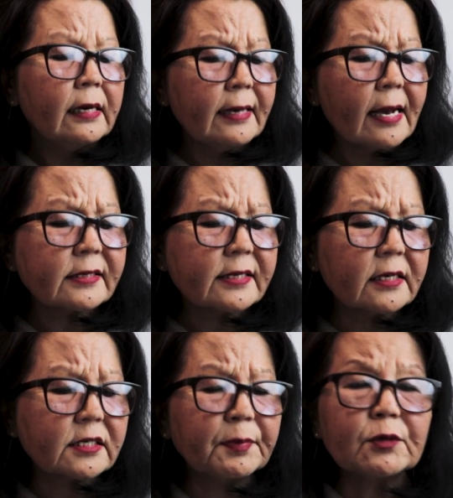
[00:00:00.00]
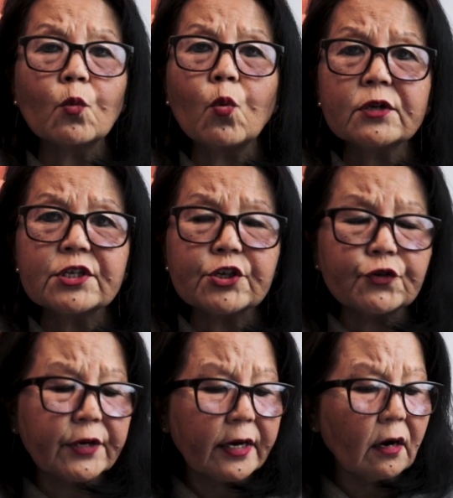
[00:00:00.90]
Yes, but what did
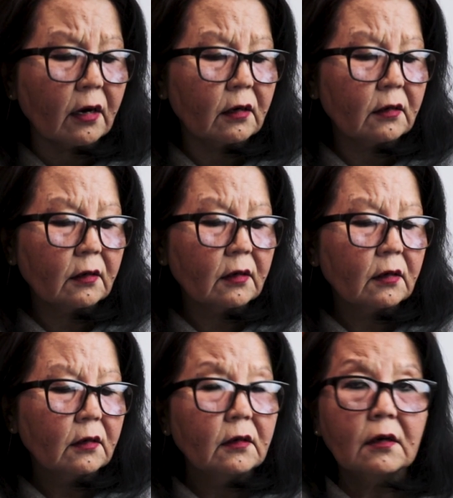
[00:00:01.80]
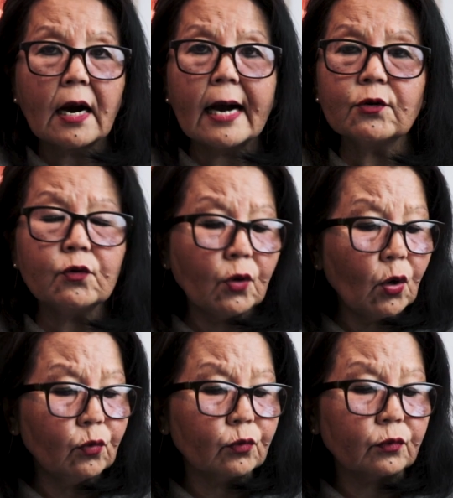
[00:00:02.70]
you hear?" "I don't
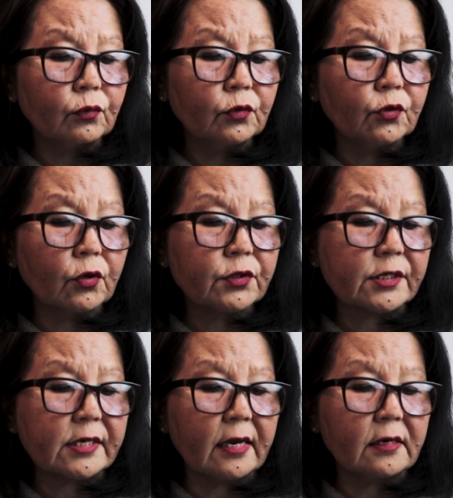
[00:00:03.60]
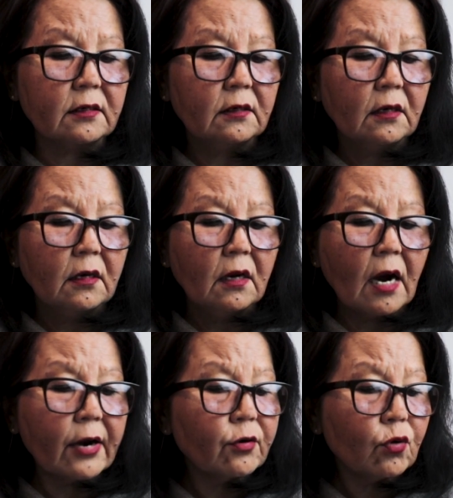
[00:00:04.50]
know," the doctor said.
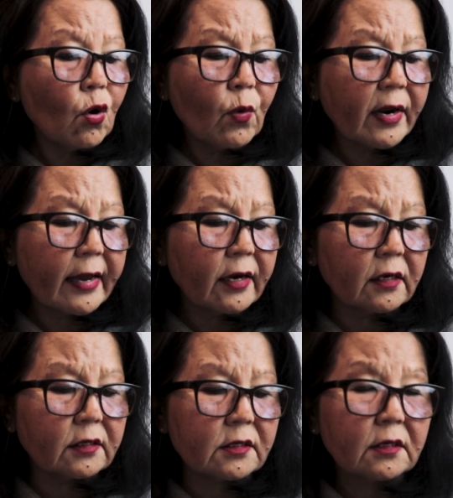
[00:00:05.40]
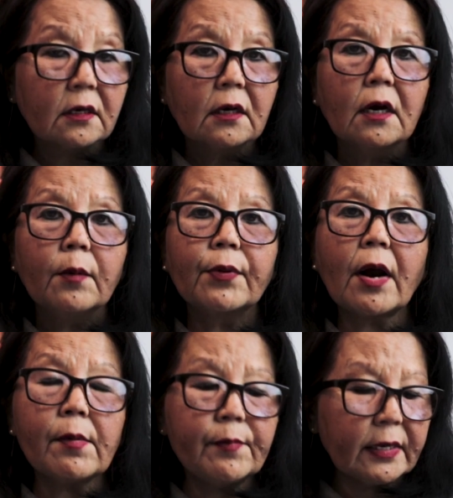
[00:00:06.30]
"I don't know what I heard.
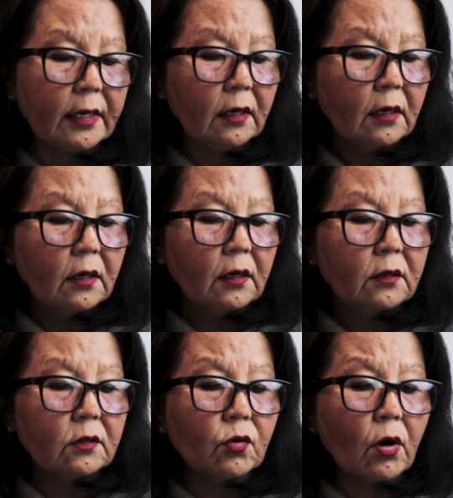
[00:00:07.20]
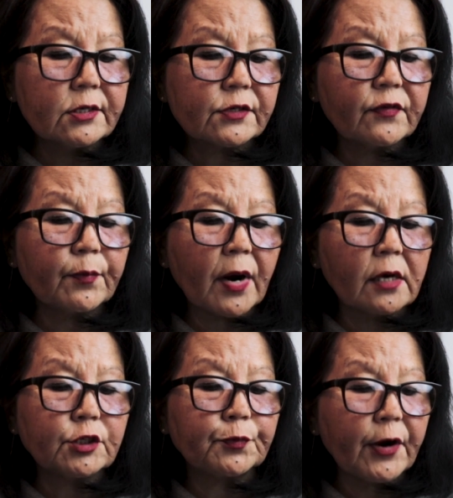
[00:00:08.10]
Probably the noise of the
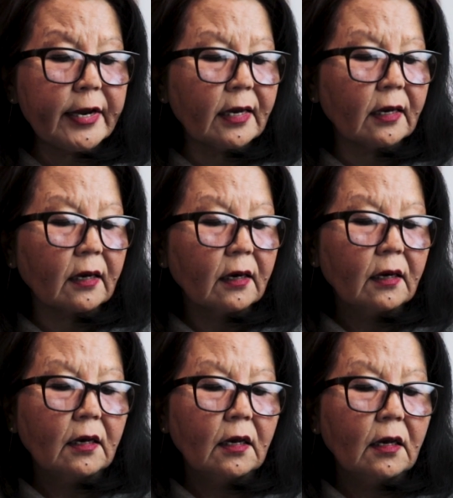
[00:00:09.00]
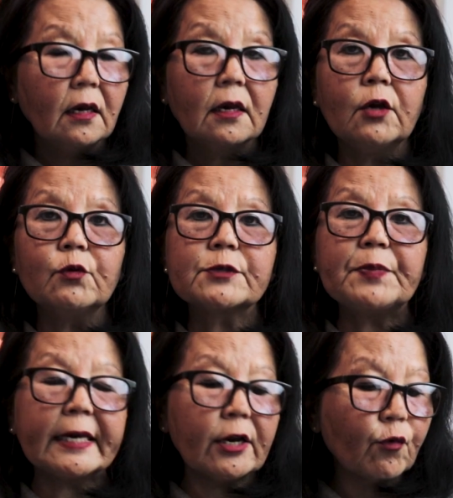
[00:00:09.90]
branch breaking." He was
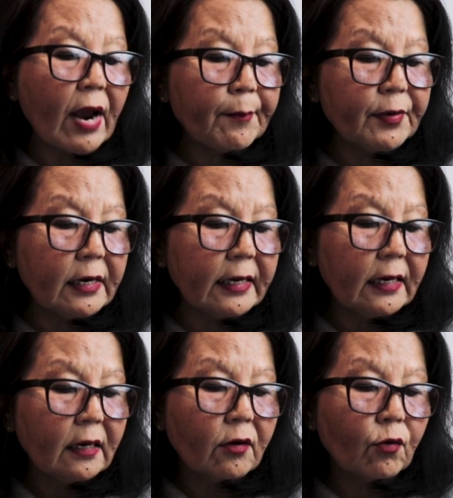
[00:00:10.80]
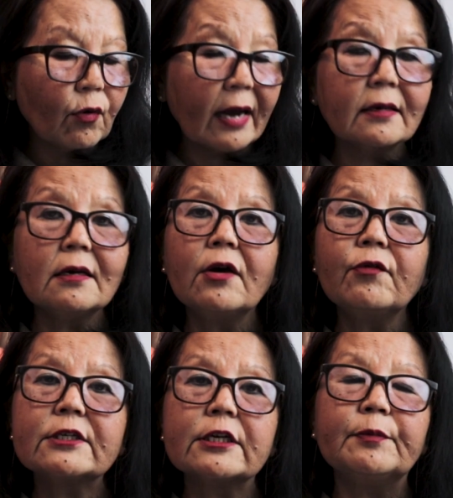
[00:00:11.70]
speaking rapidly, rather
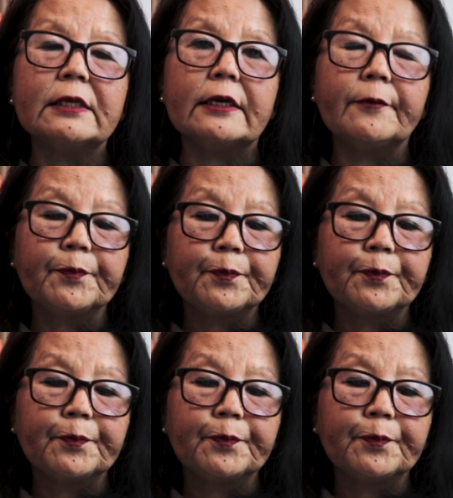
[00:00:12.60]
irritably.